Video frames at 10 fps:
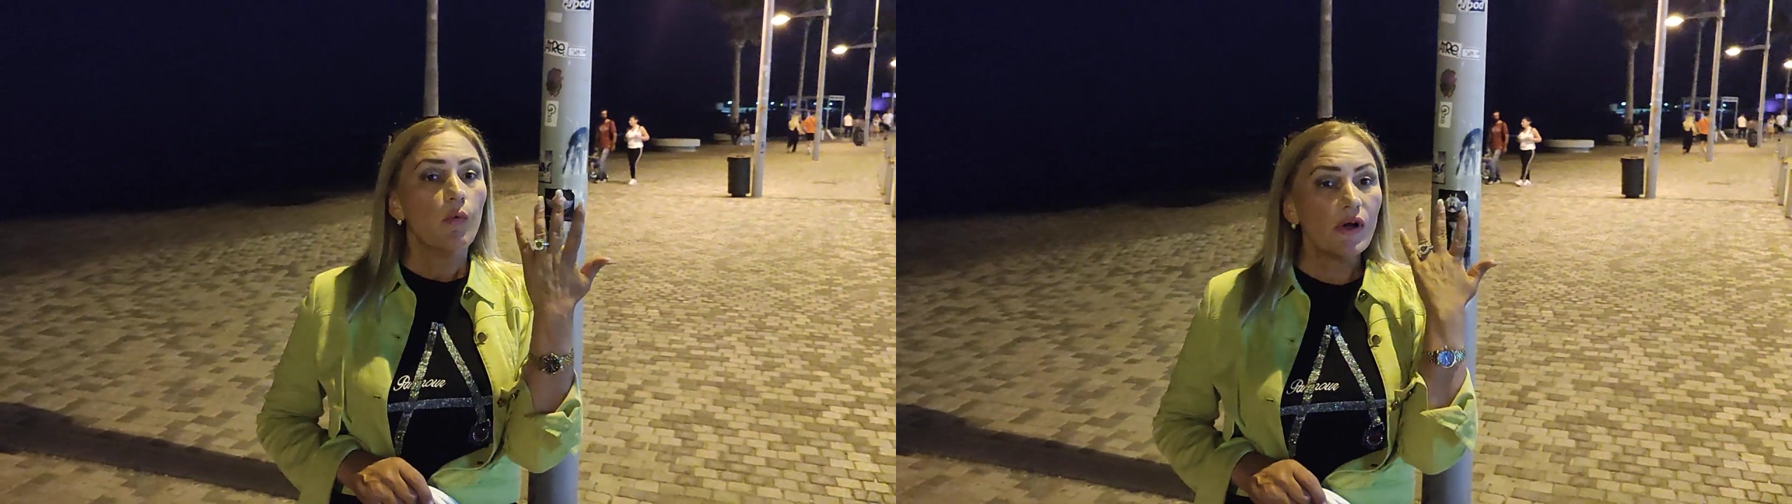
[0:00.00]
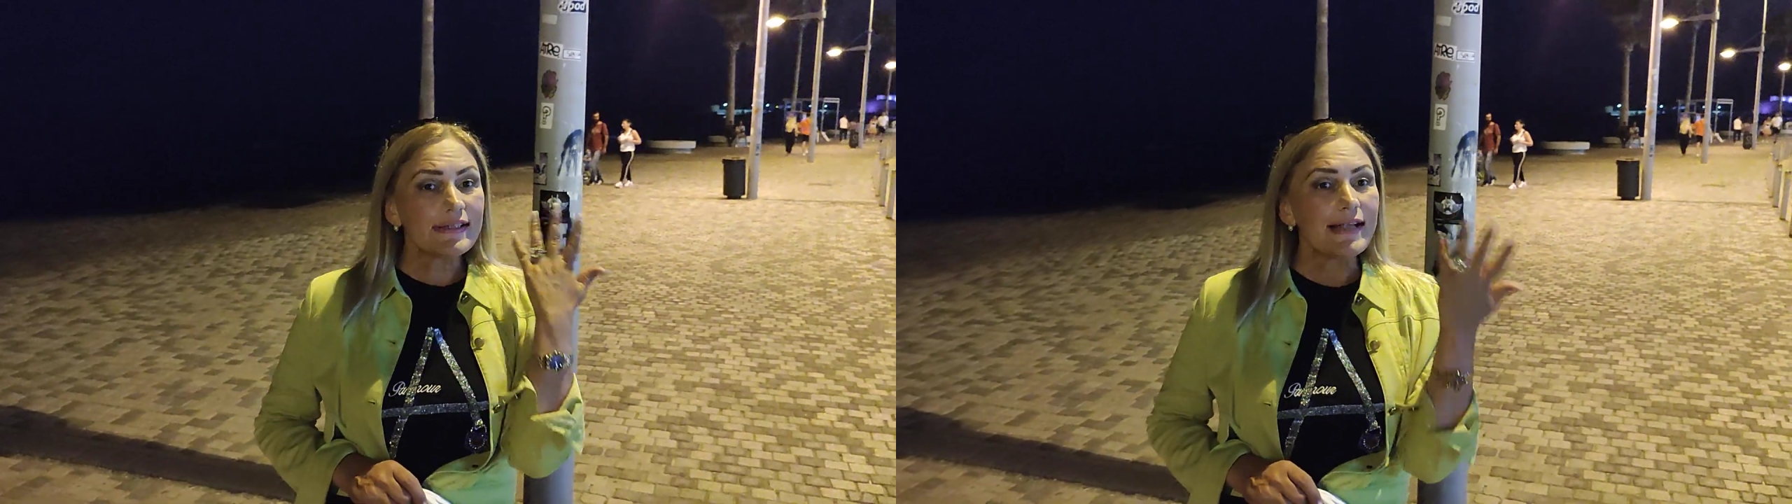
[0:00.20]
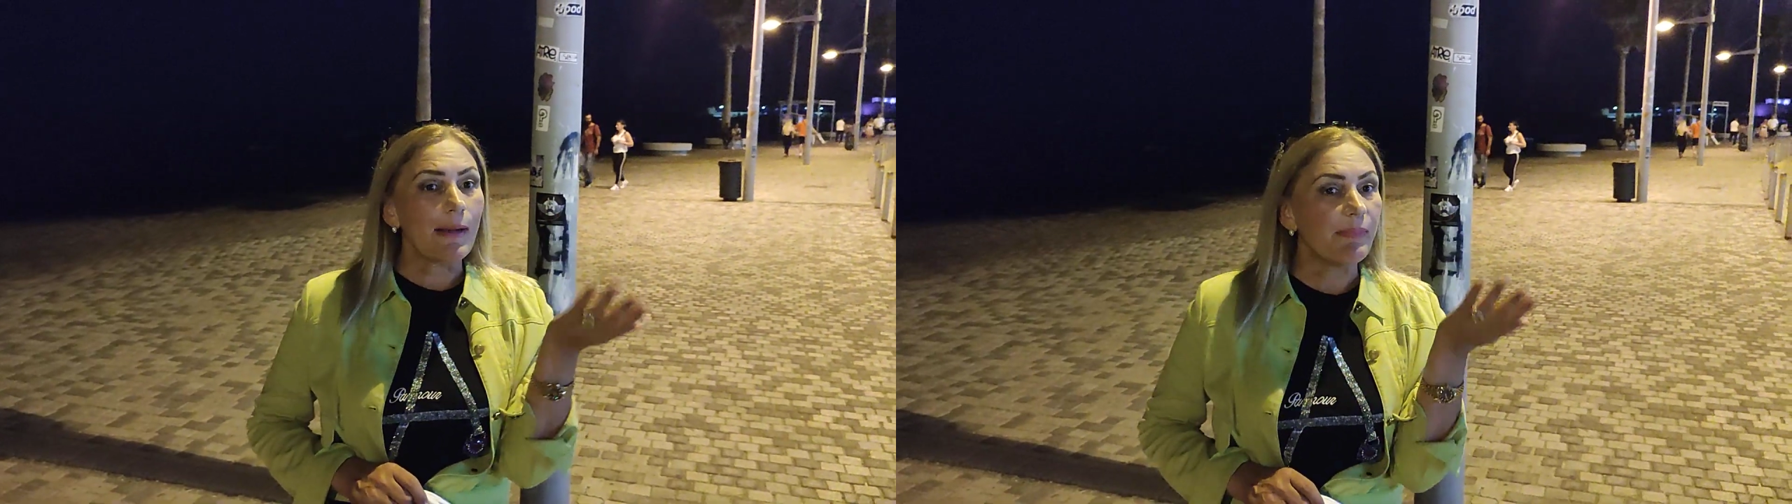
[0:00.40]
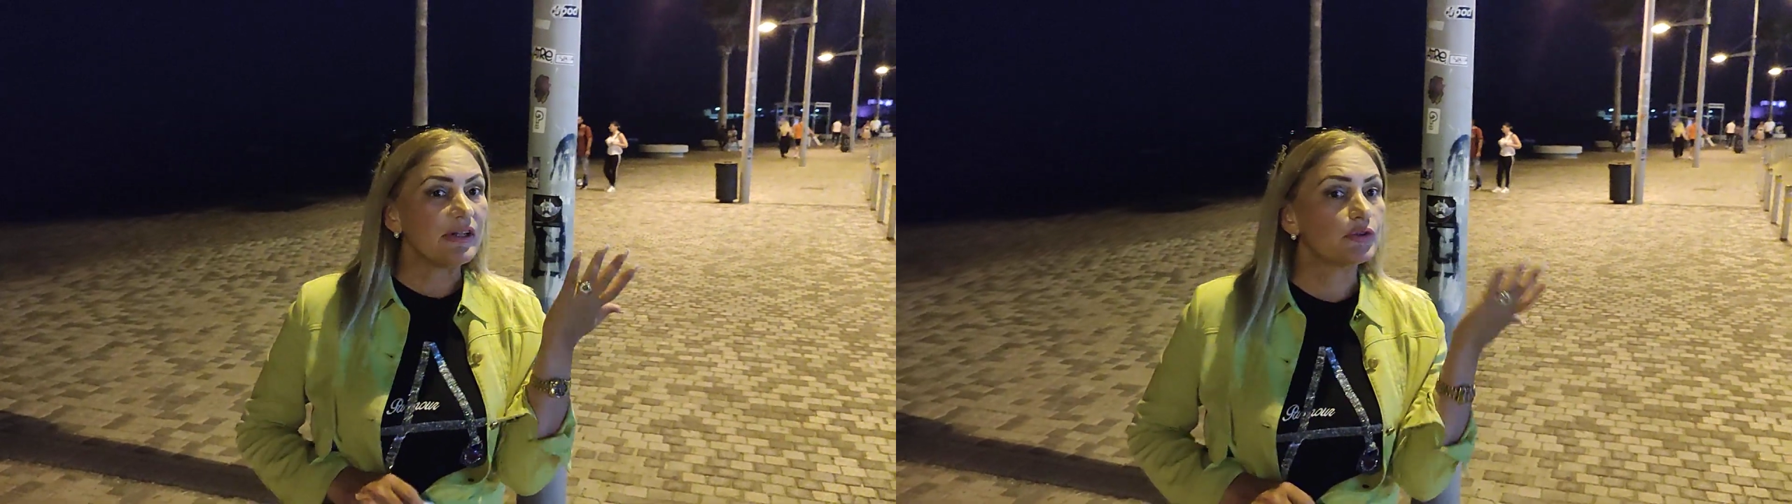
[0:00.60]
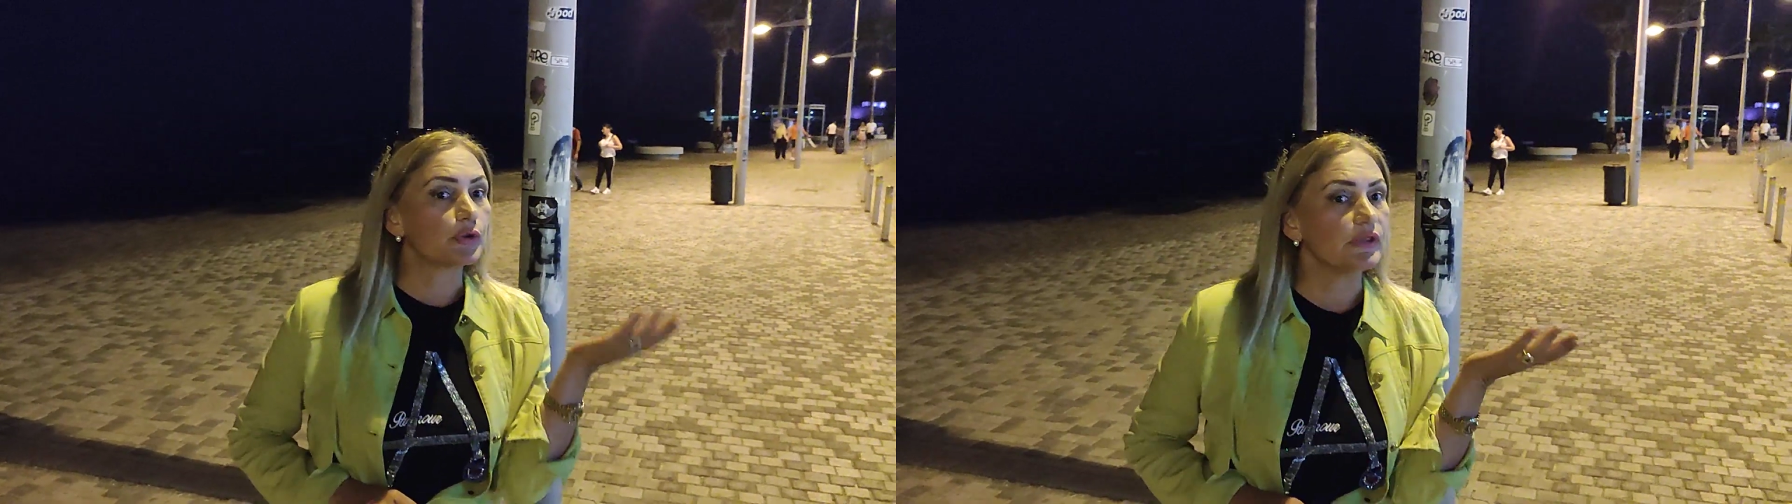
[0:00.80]
What's
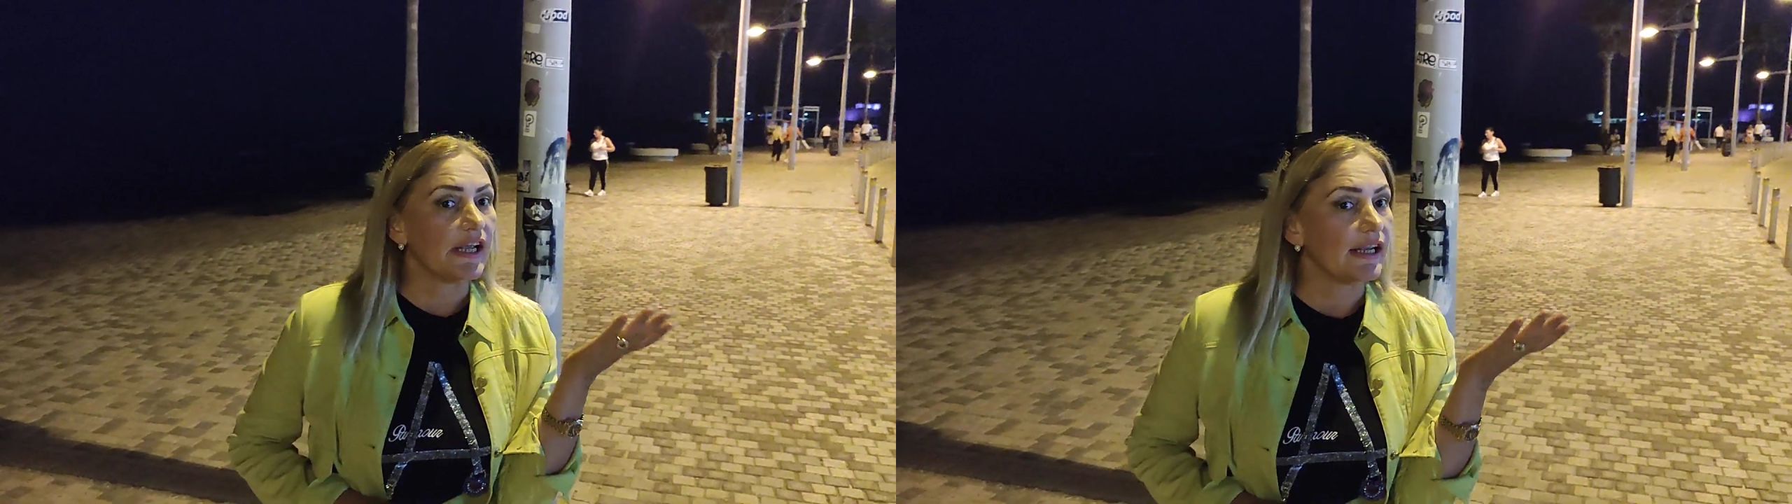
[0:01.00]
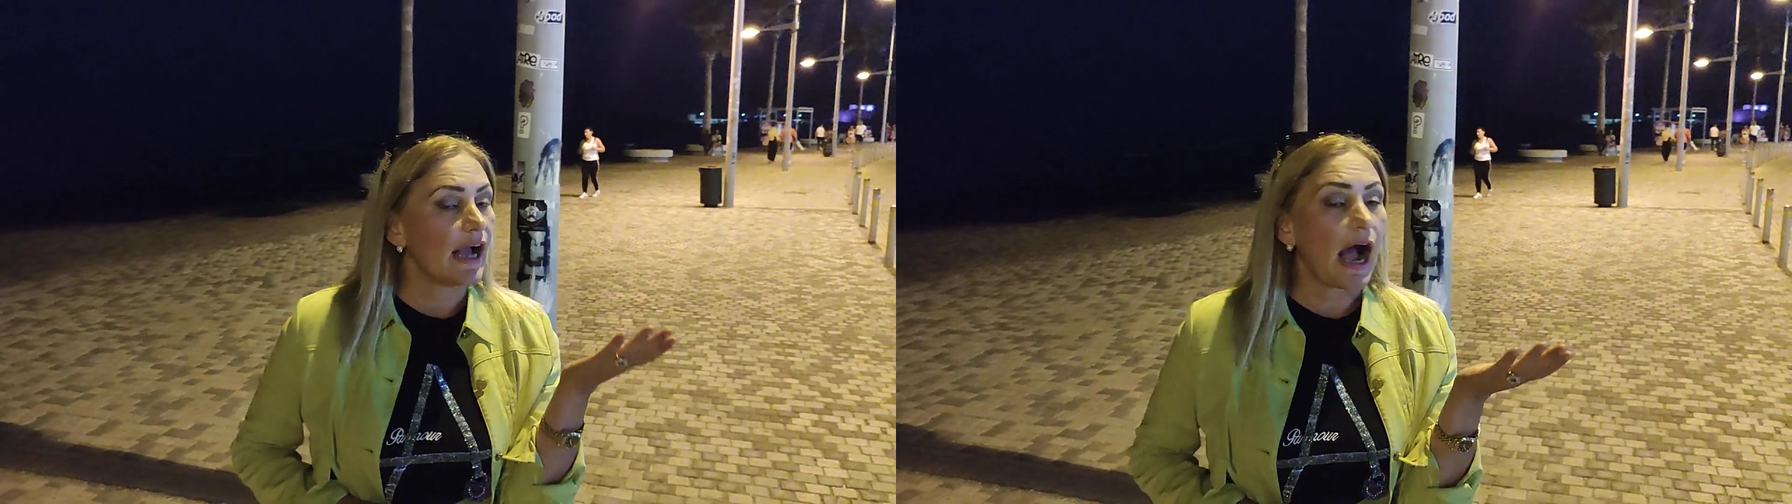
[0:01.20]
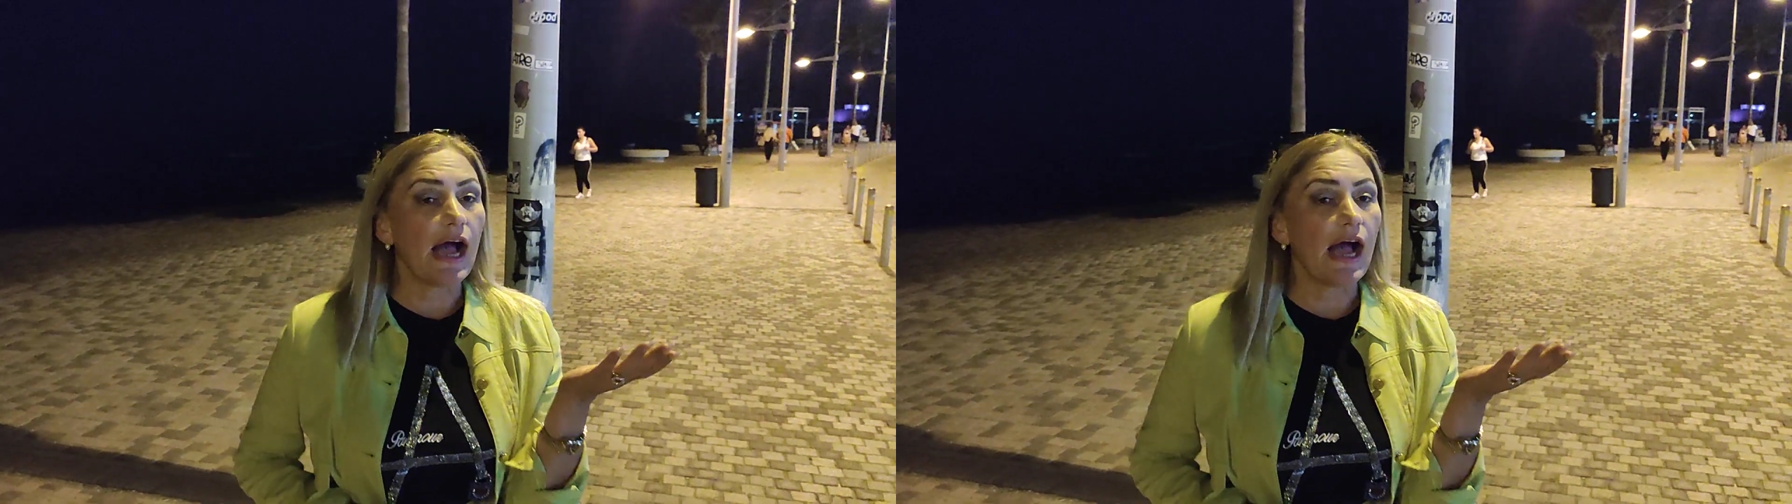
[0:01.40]
happened today,